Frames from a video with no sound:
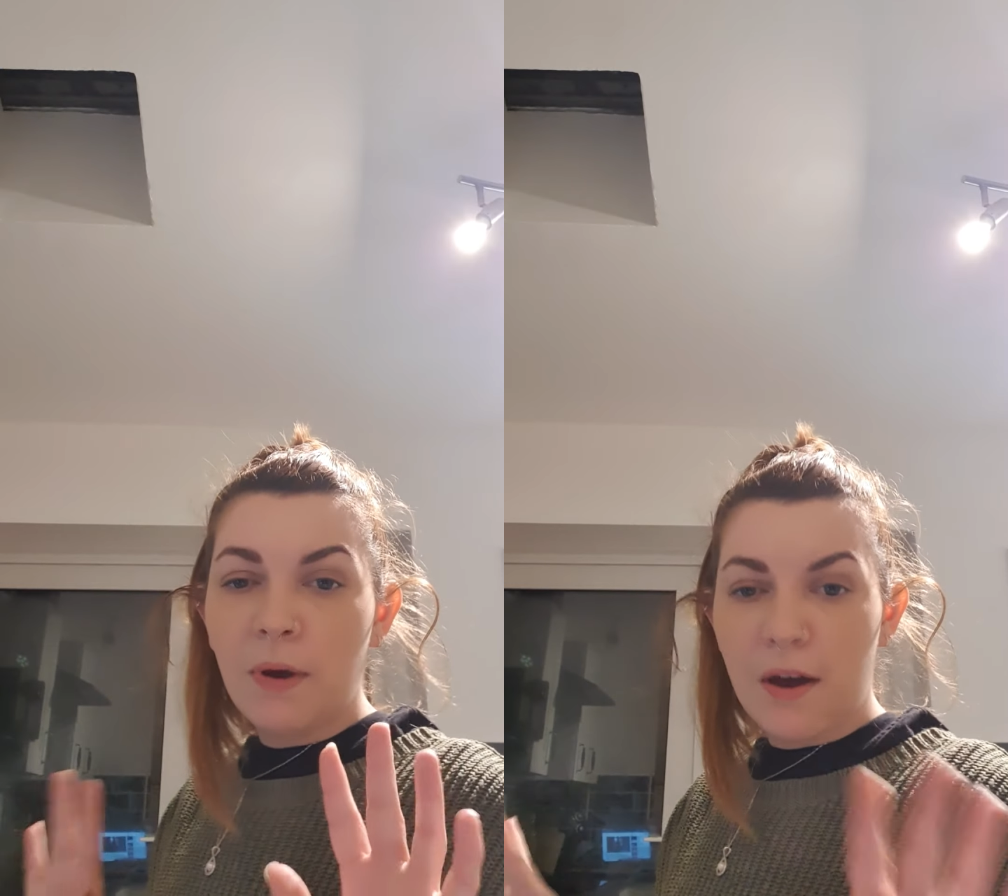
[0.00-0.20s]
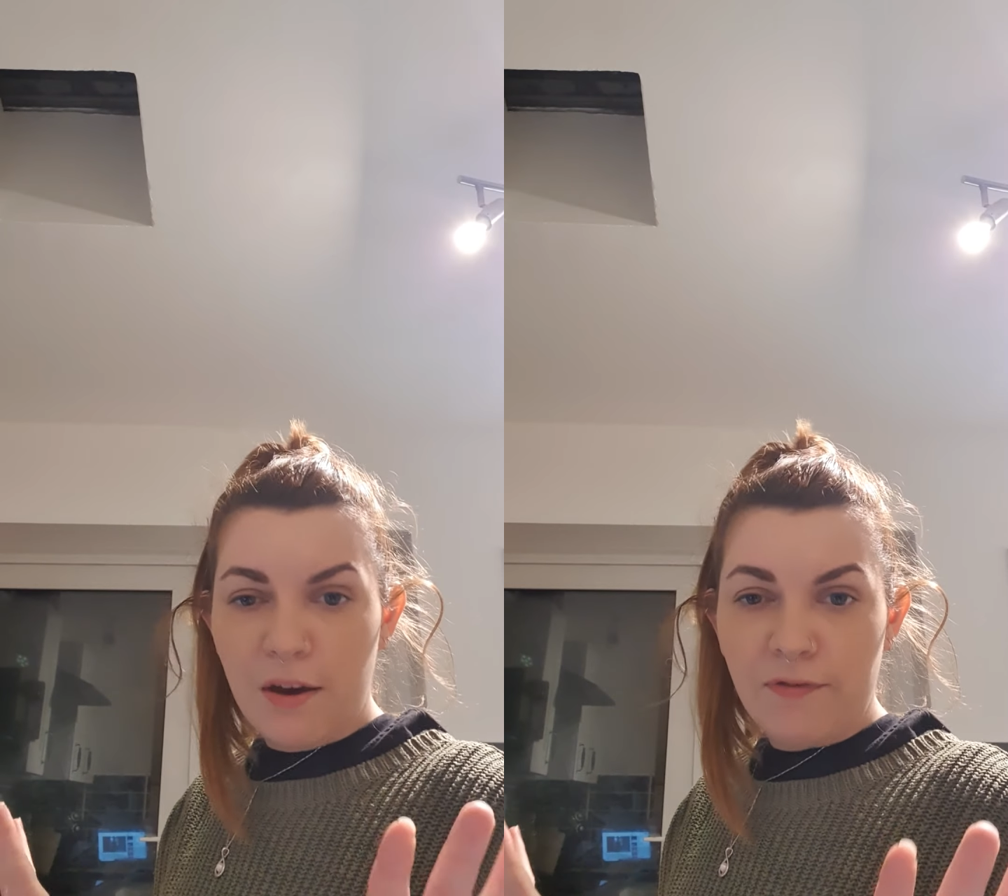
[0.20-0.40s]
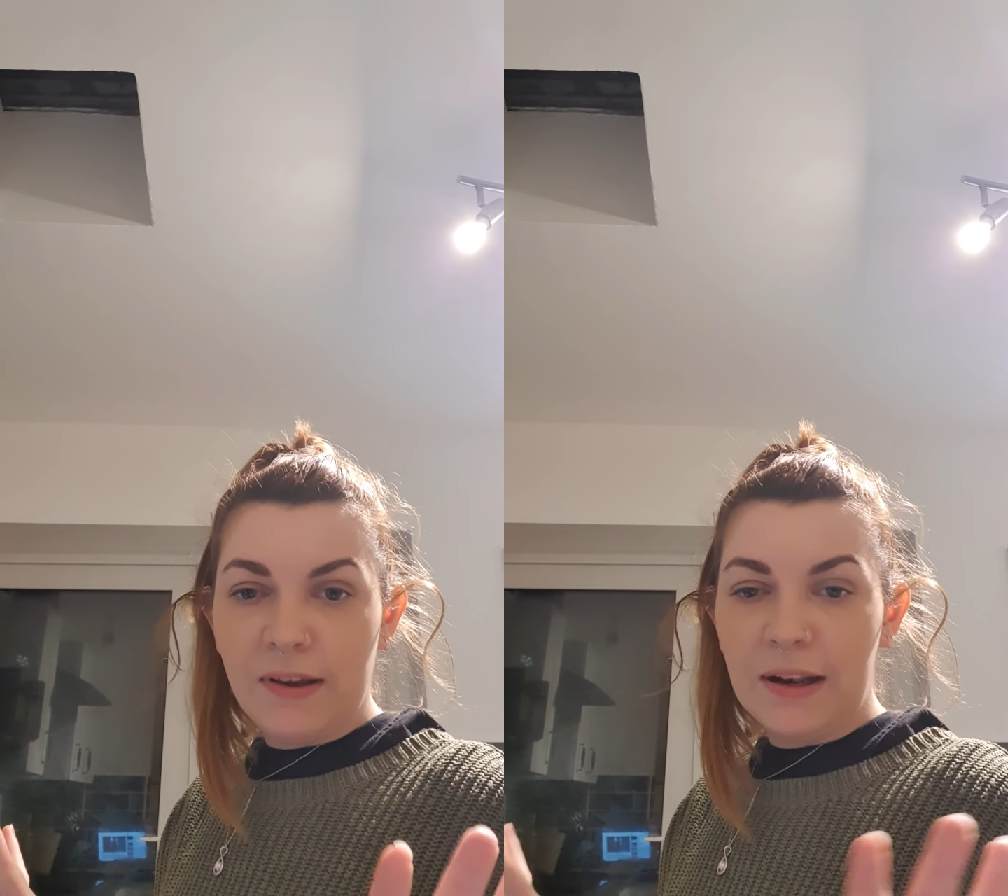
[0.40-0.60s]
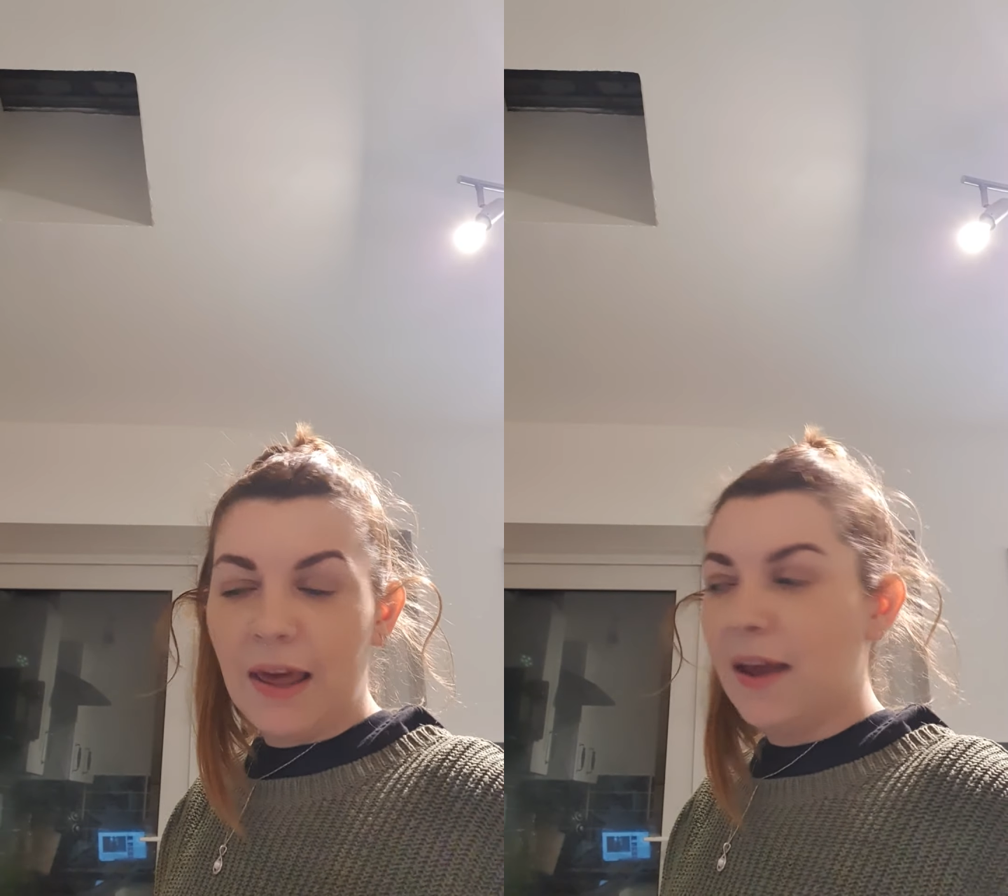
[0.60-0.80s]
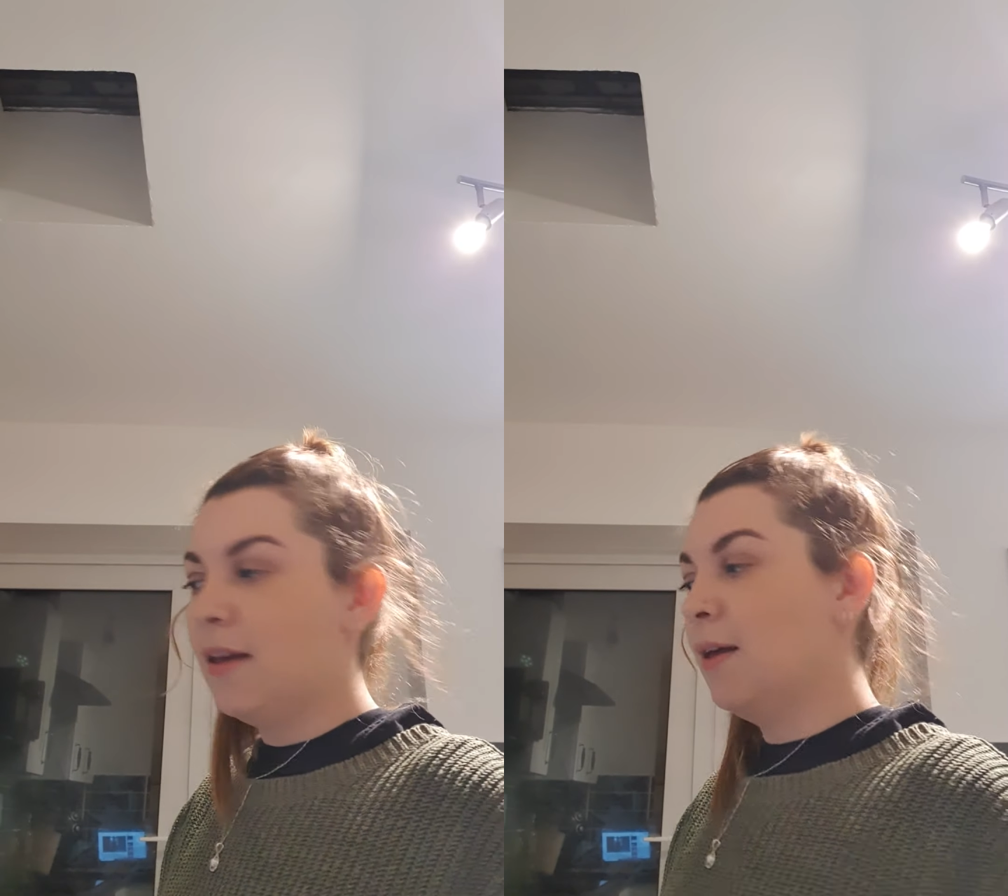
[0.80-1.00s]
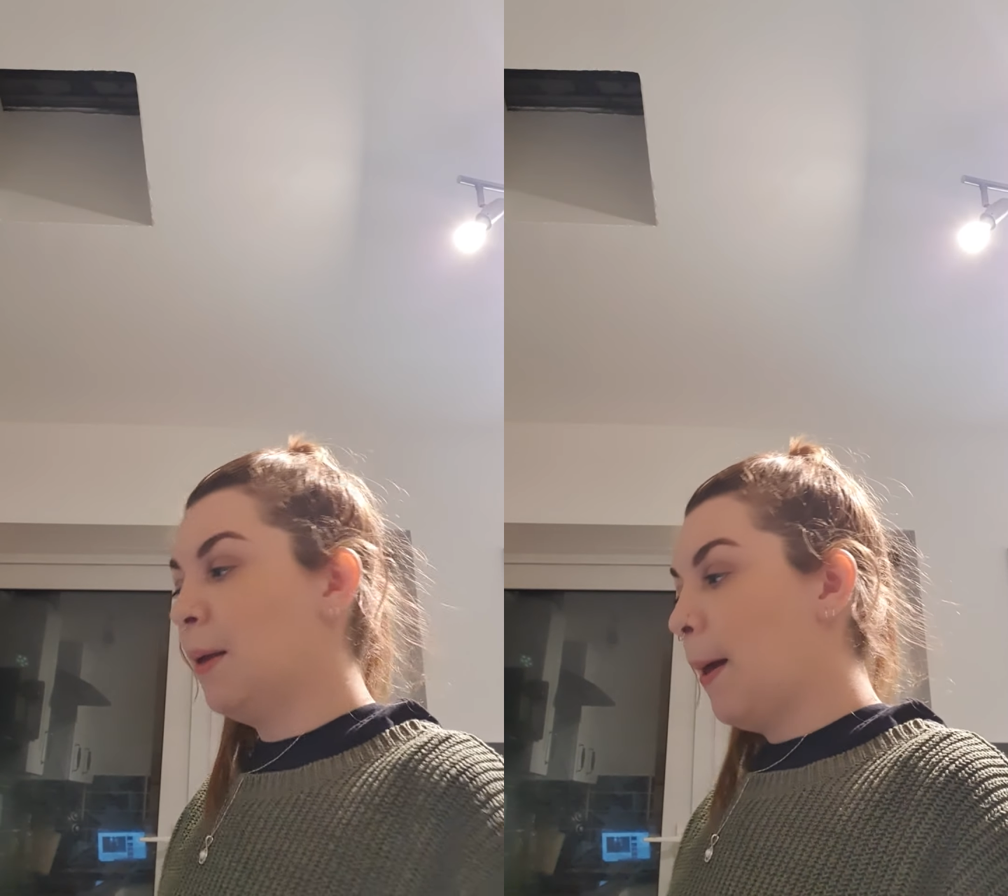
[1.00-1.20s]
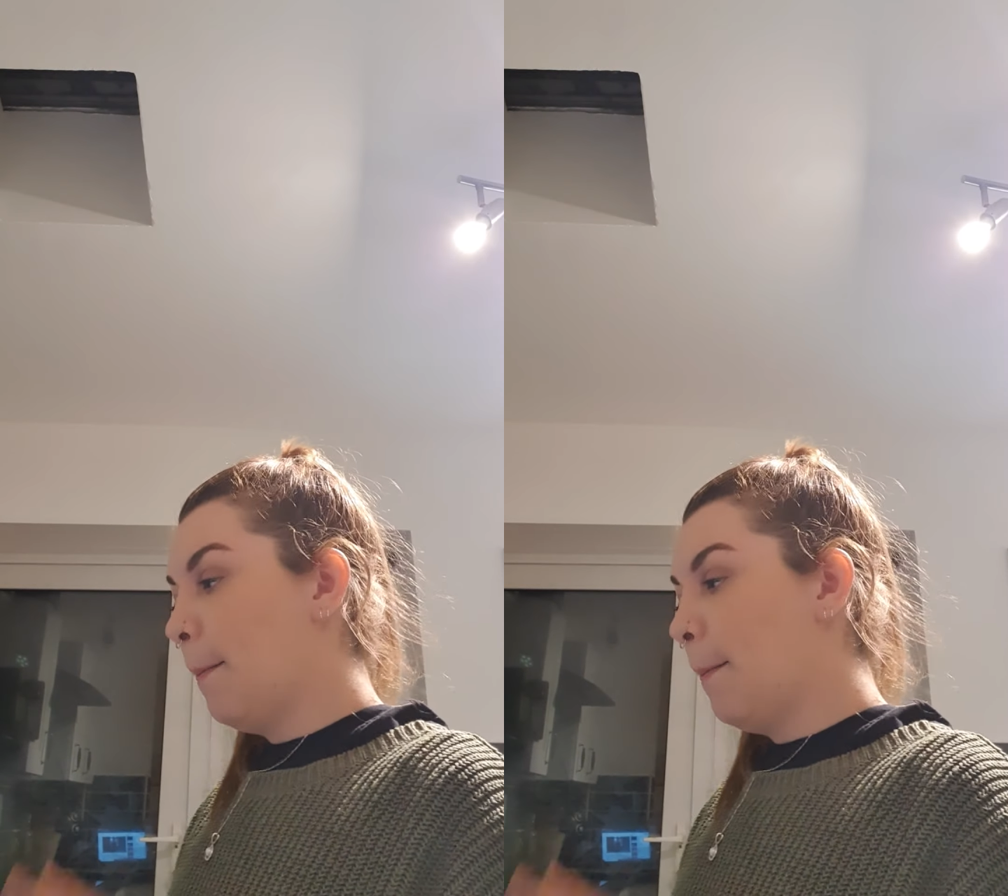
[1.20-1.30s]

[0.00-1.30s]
perfectly